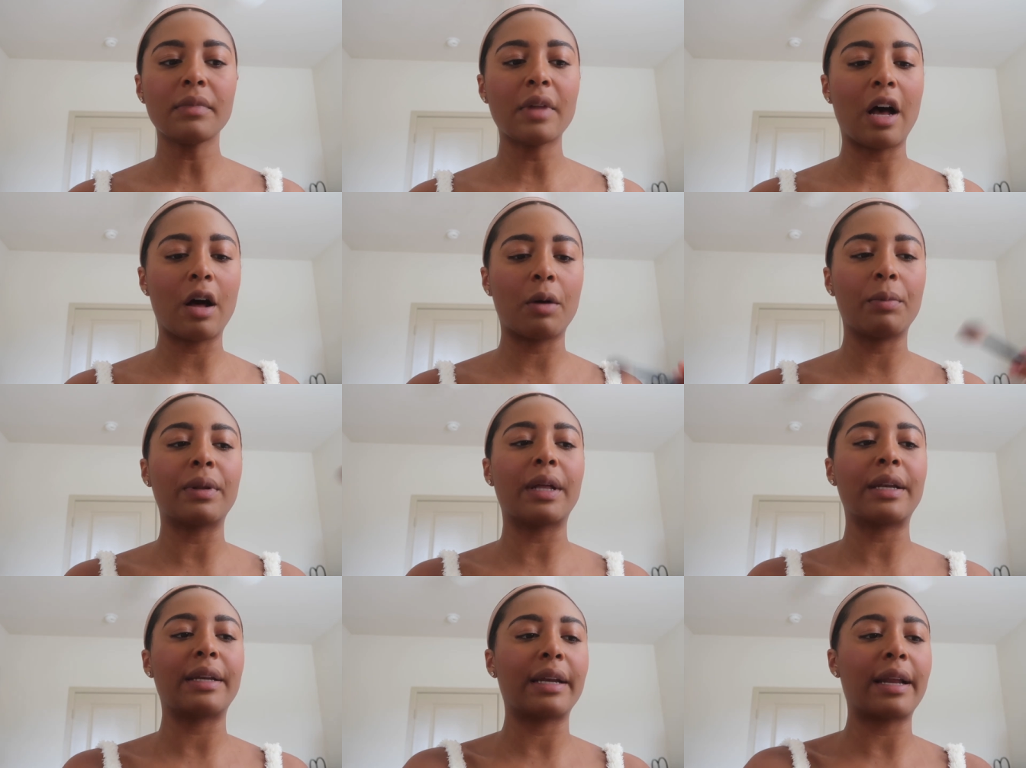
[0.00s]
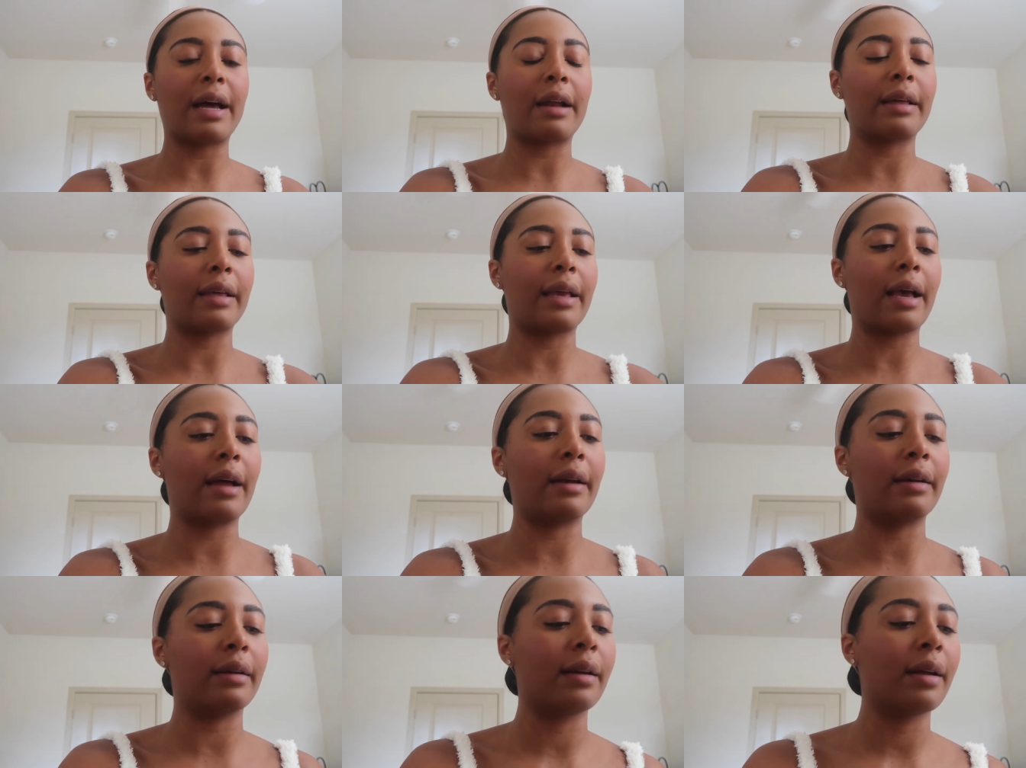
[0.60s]
I'll blend it out
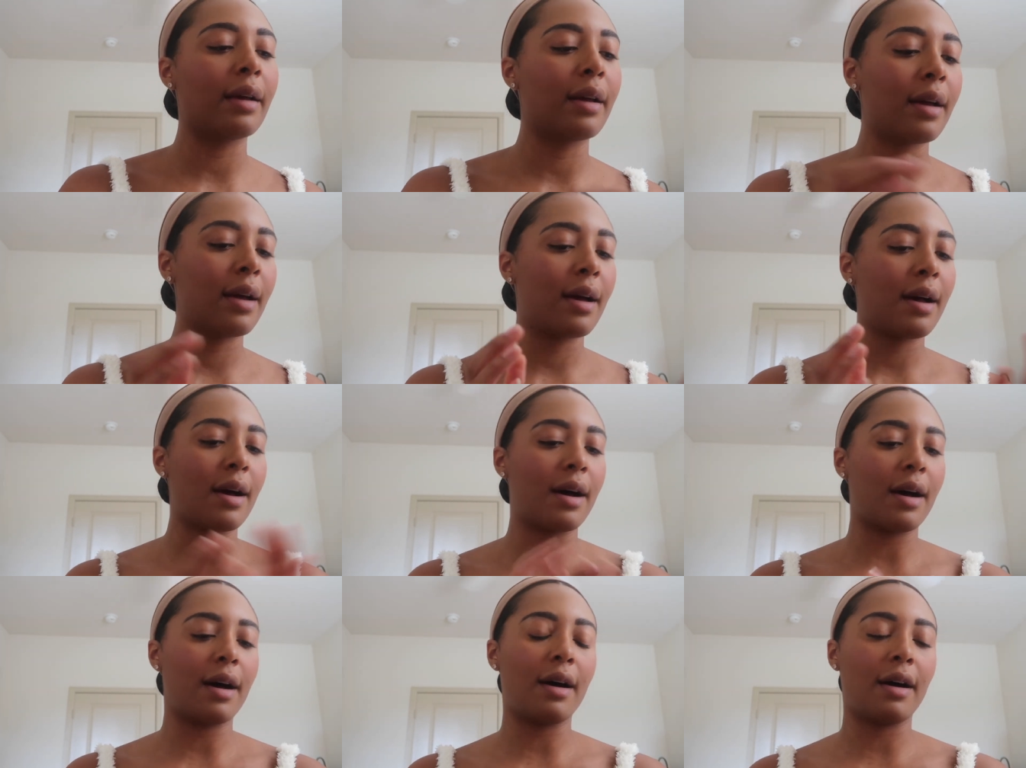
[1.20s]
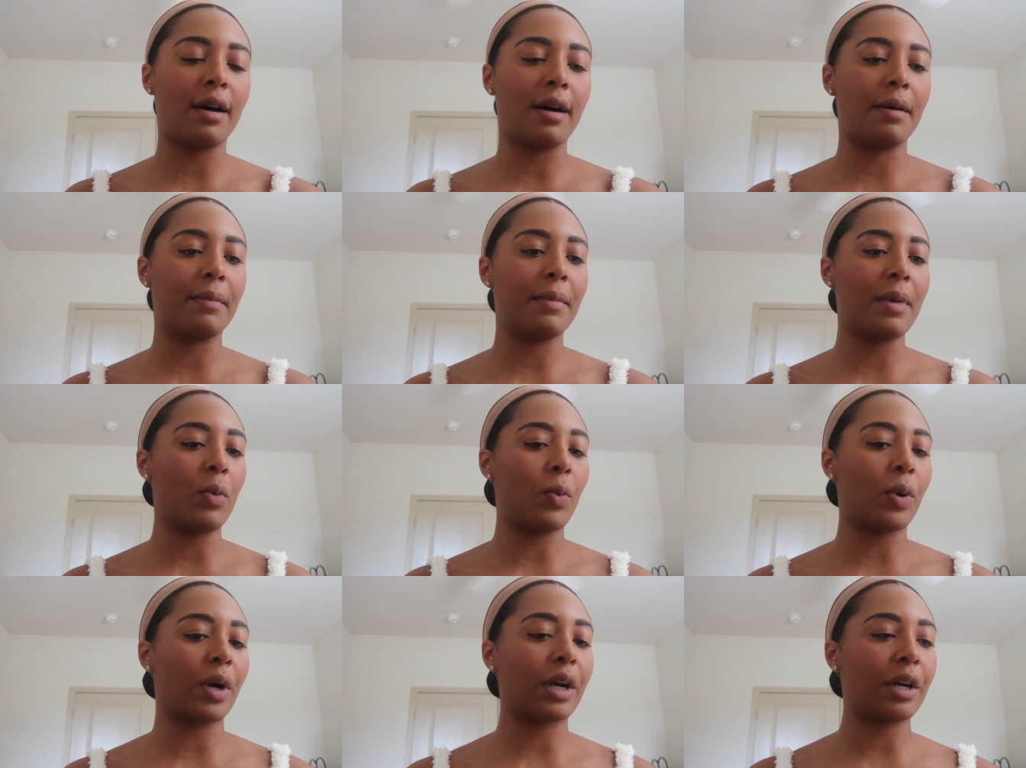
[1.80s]
again
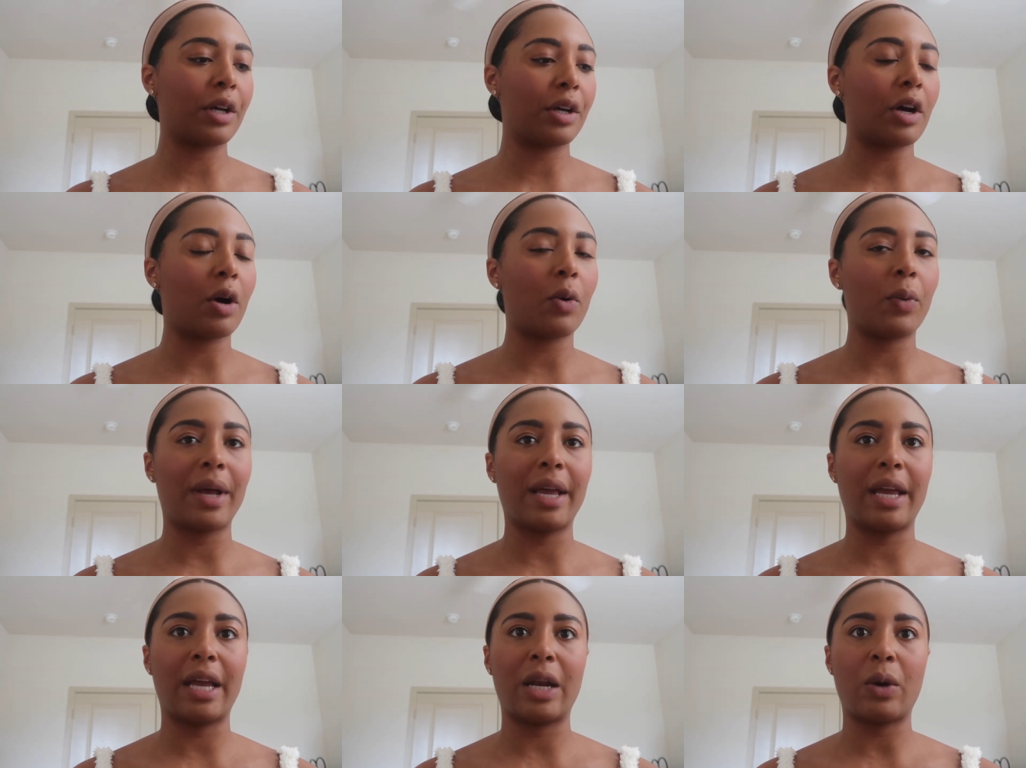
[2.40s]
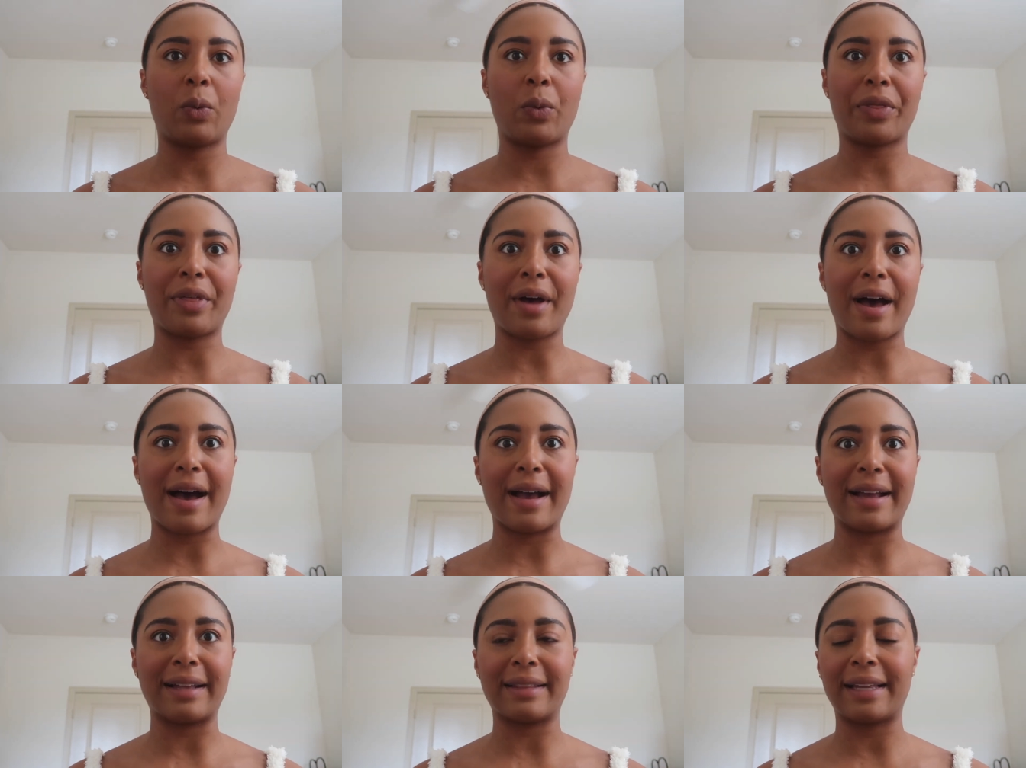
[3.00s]
um, we're gonna go in with
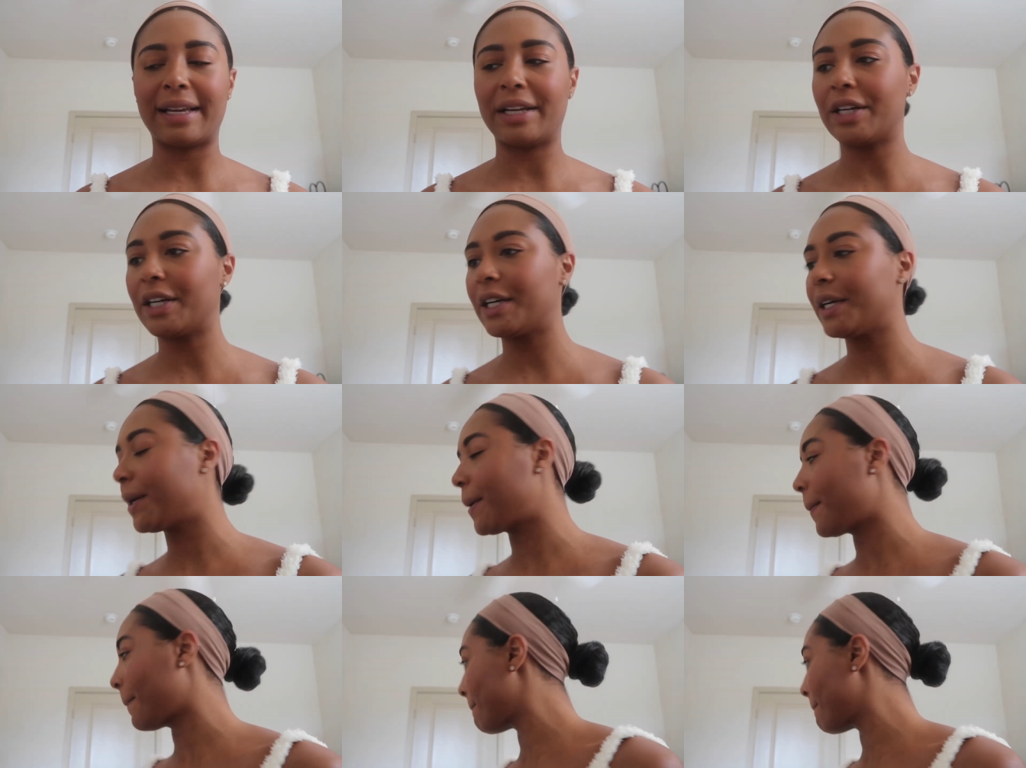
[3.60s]
highlighter.